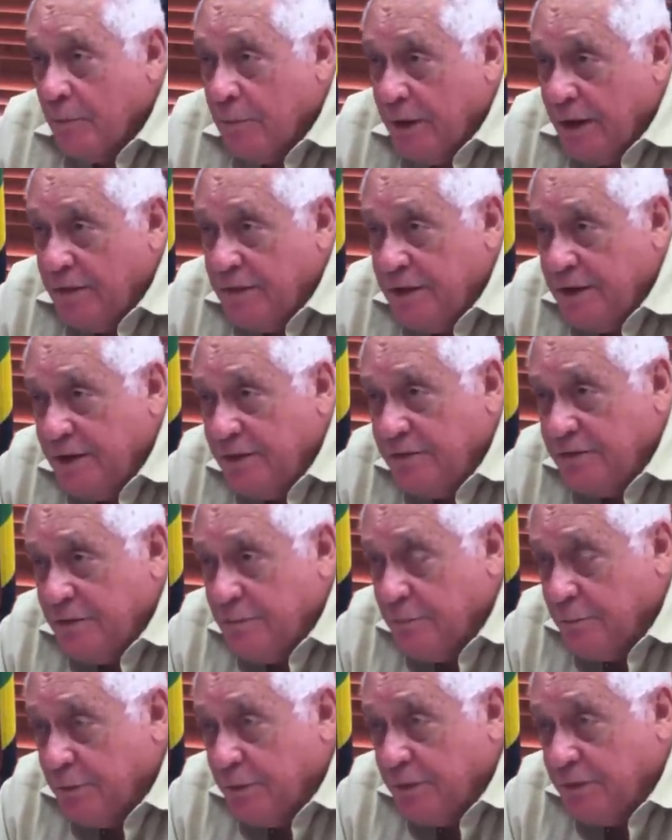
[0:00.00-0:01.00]
But I think it's
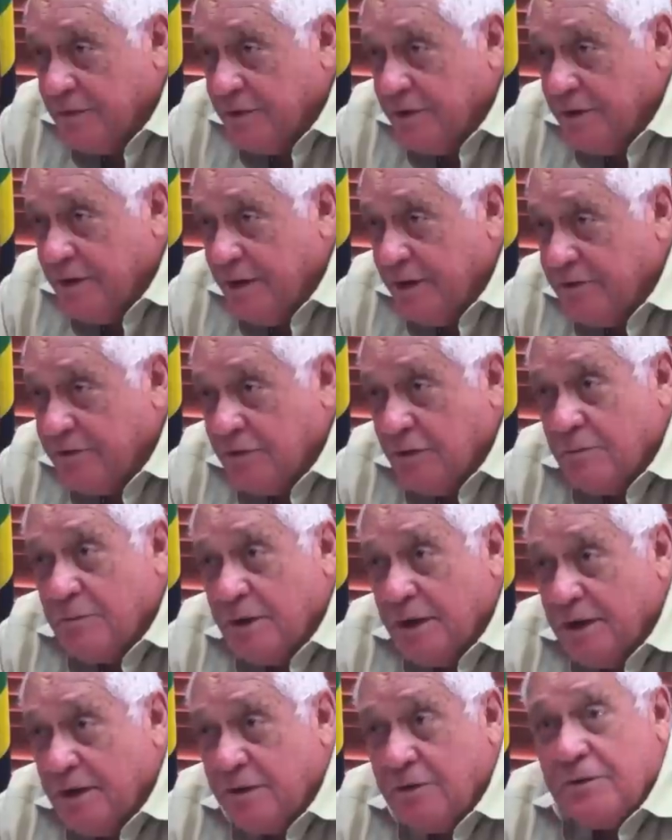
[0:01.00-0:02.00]
important that
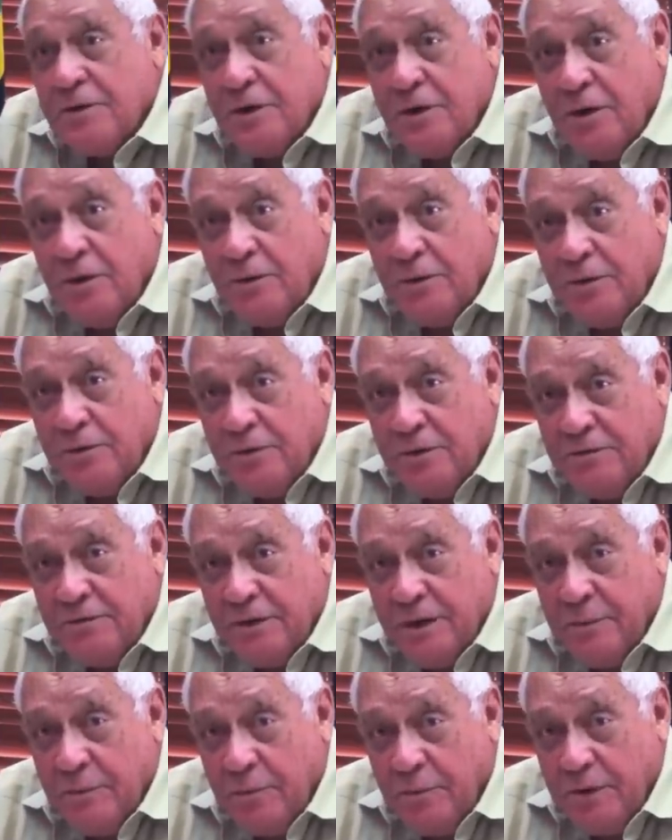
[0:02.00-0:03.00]
somebody could now know if
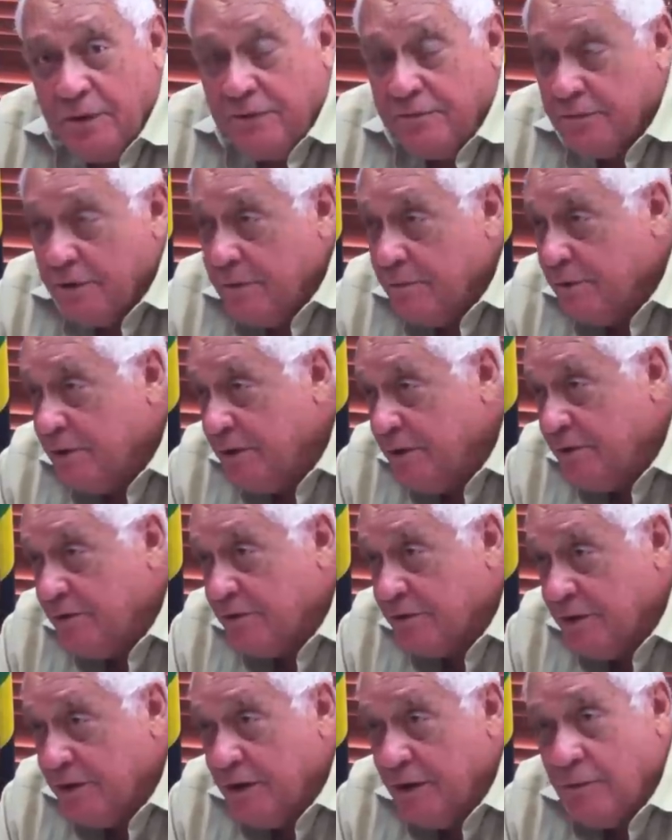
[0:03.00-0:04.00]
I'm going from
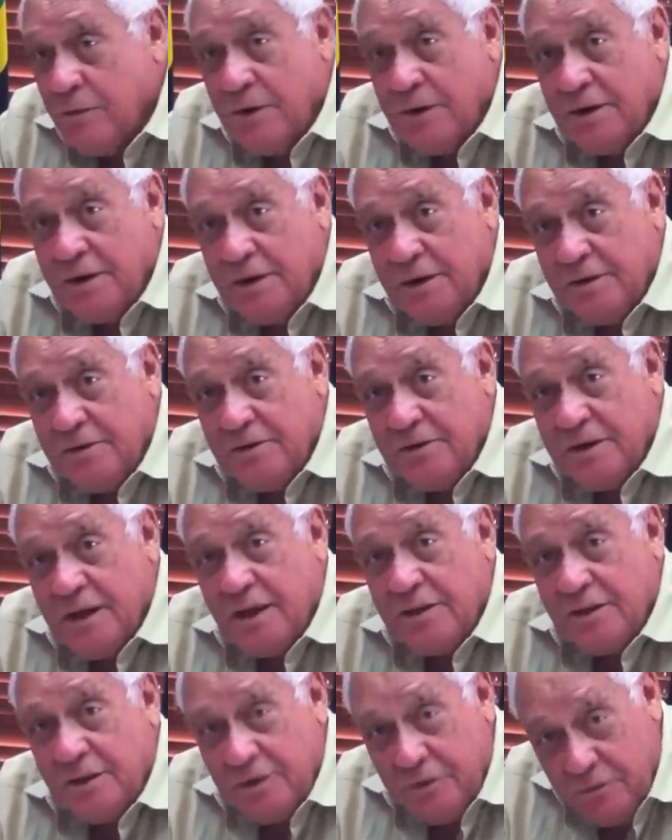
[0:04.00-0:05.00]
Kingston, I want to get to
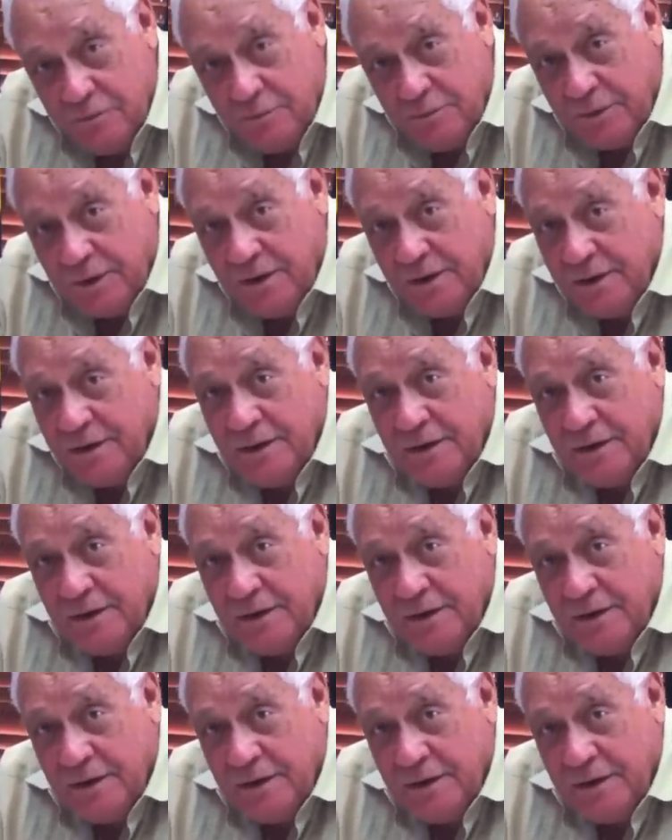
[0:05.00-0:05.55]
Cathedouca,